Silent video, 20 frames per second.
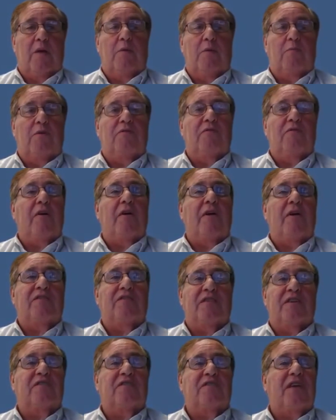we've been very
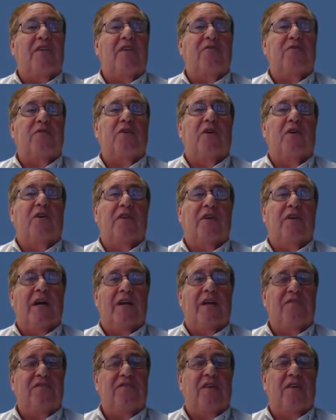successful over the
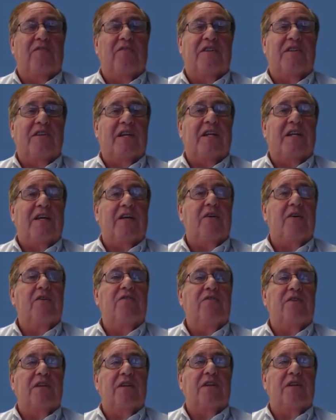last 17 years,